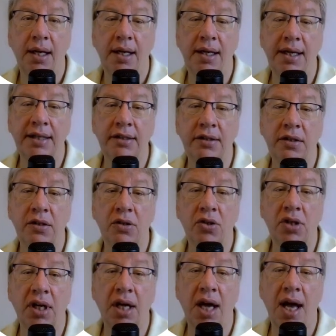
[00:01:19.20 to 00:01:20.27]
Let's
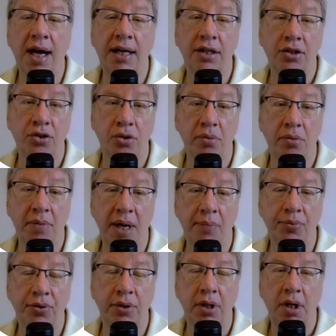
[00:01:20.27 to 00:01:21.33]
look at the two
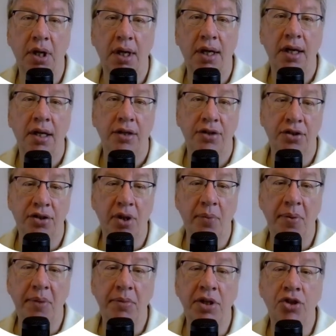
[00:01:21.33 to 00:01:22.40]
maps. The
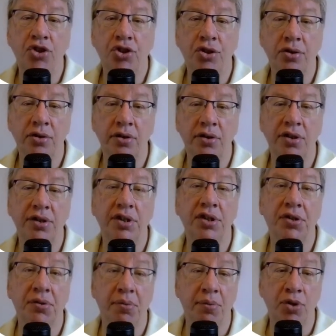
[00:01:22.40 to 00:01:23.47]
top image shows the
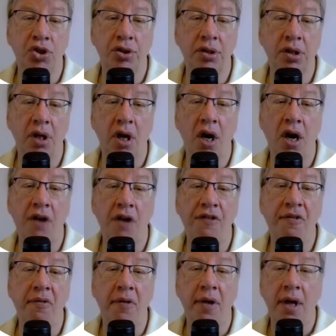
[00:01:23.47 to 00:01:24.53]
distribution
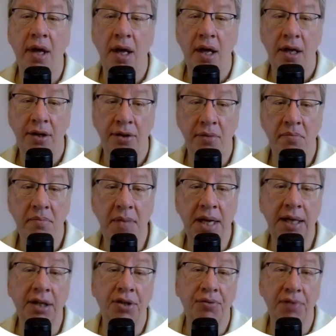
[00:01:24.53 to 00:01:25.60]
of the
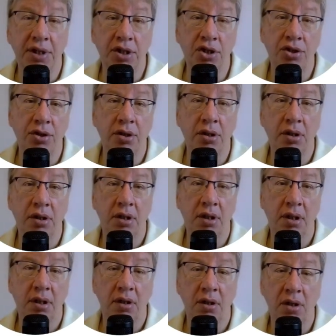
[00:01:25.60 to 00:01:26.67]
main tradition
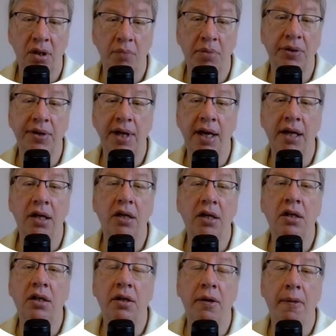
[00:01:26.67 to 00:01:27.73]
about
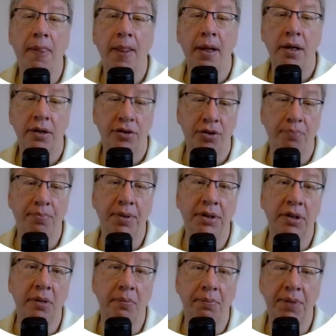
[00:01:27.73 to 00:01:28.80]
Alcor. The
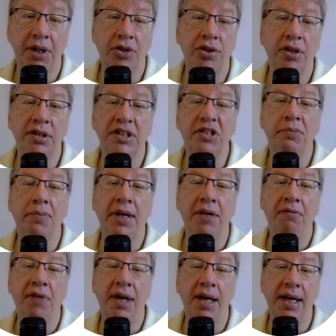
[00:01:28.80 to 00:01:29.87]
bottom picture
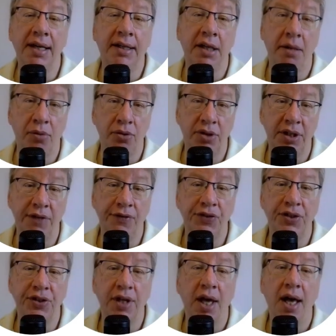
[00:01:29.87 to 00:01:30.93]
displays related
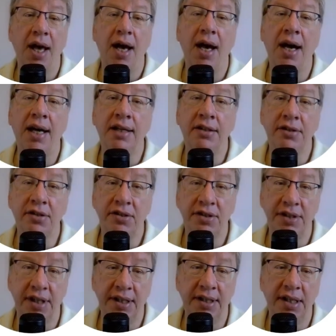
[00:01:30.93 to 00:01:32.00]
motifs
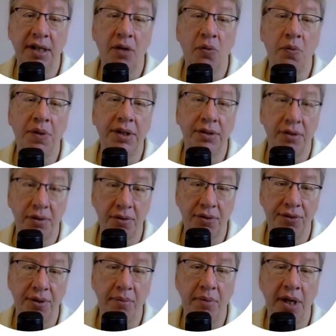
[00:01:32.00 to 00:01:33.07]
associated with
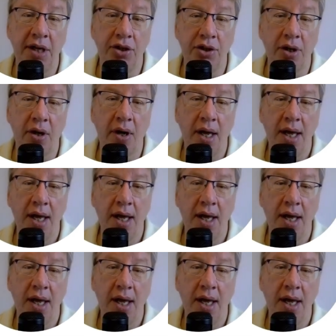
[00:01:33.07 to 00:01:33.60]
Ursa Major,